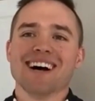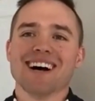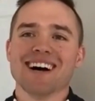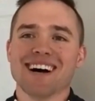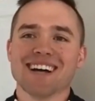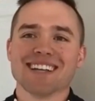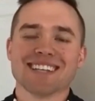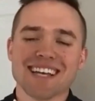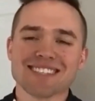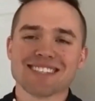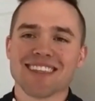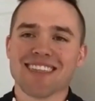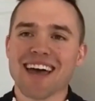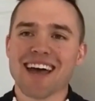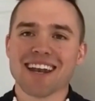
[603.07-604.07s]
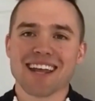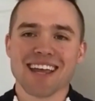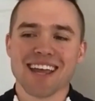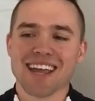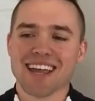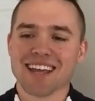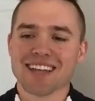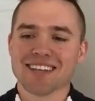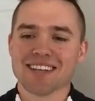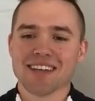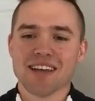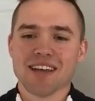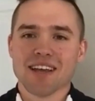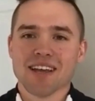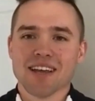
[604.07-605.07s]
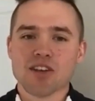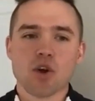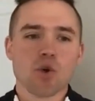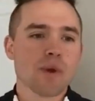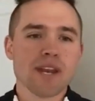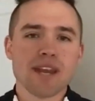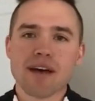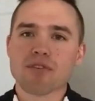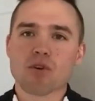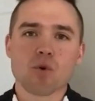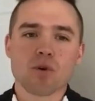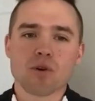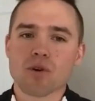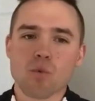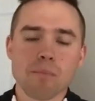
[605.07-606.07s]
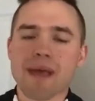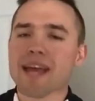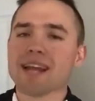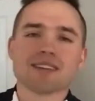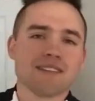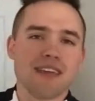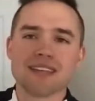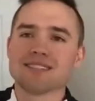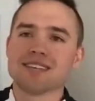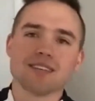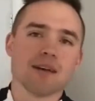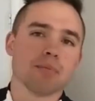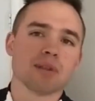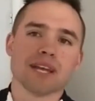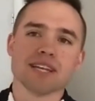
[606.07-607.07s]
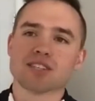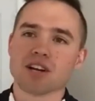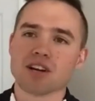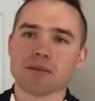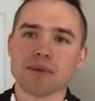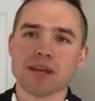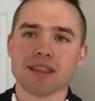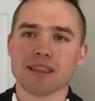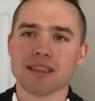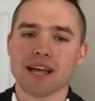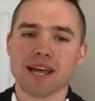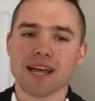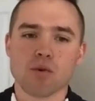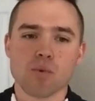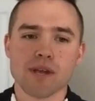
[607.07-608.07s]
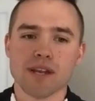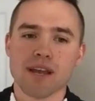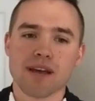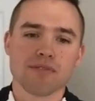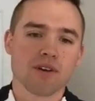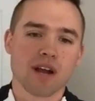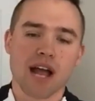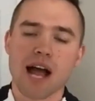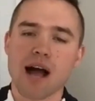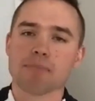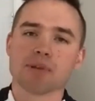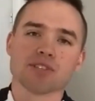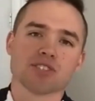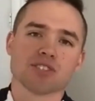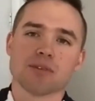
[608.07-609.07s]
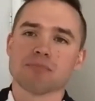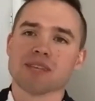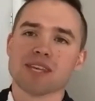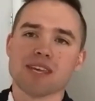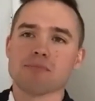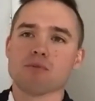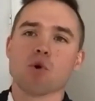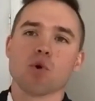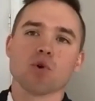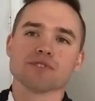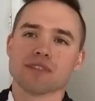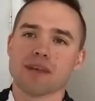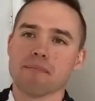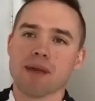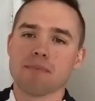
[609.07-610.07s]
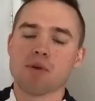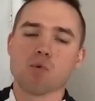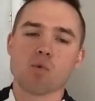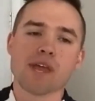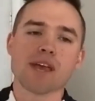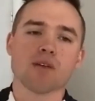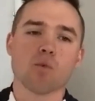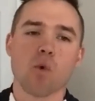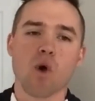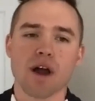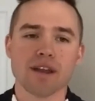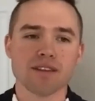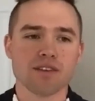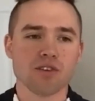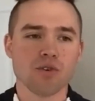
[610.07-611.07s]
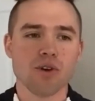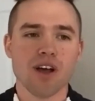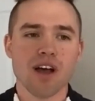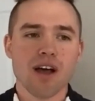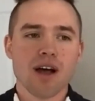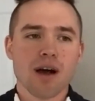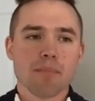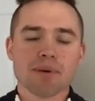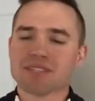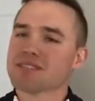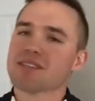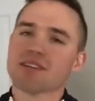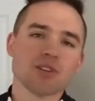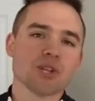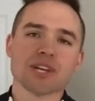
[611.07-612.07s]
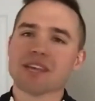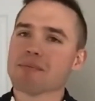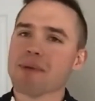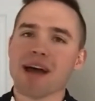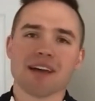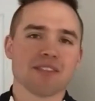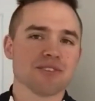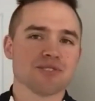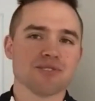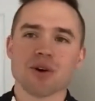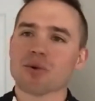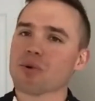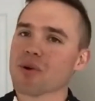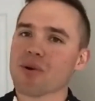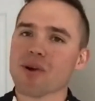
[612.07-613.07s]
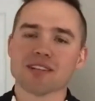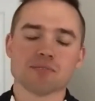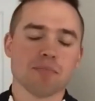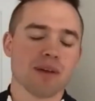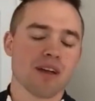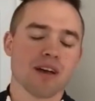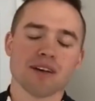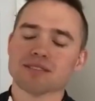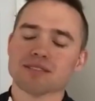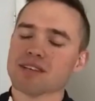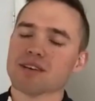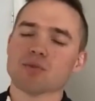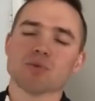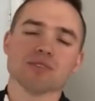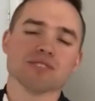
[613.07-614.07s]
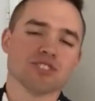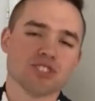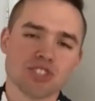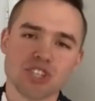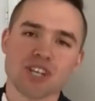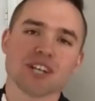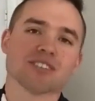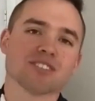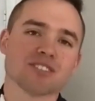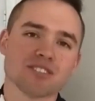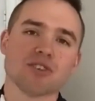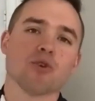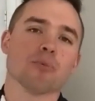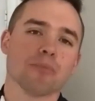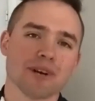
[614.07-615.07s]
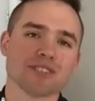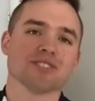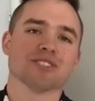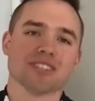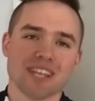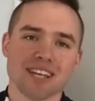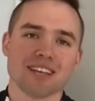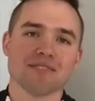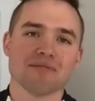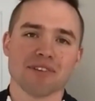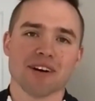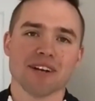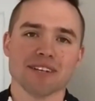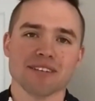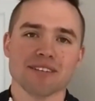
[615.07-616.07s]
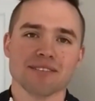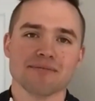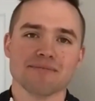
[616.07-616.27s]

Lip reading: attest to that. And, you know, we never made it to the NCAA tournament. Like, we never accomplished some team goals that maybe we had wanted to. But still, looking back, there's no regrets, because it was just so much stinking fun.